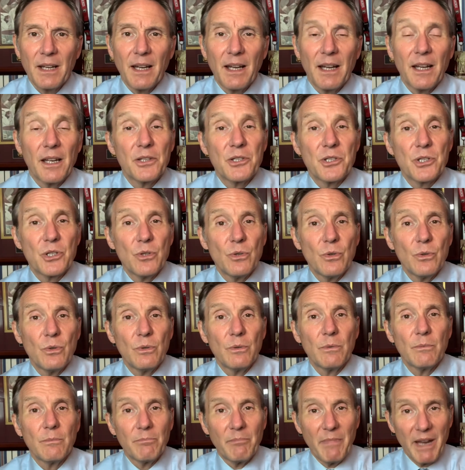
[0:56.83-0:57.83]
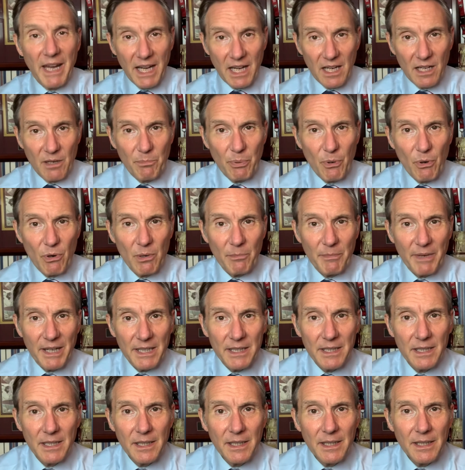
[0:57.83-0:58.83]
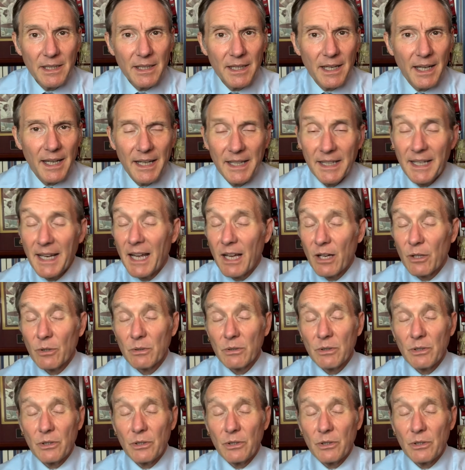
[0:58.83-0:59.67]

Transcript: to make an appointment. Now,